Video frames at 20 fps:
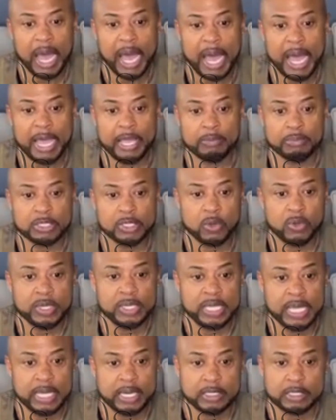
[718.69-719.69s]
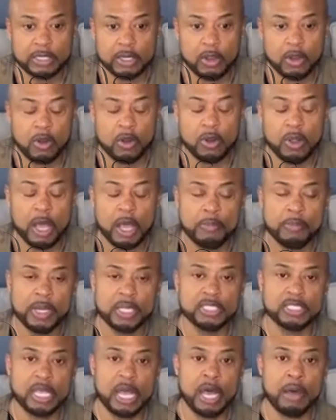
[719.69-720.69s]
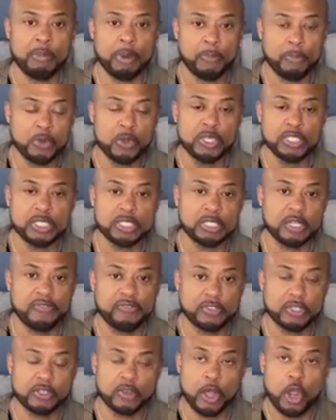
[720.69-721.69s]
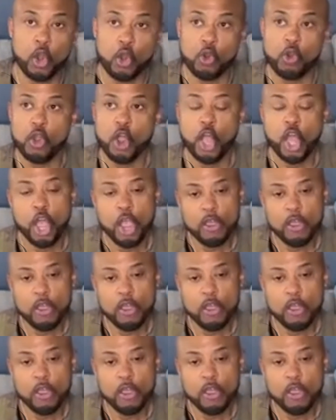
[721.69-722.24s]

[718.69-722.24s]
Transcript: I am so indebted to her, how much I'm appreciative to her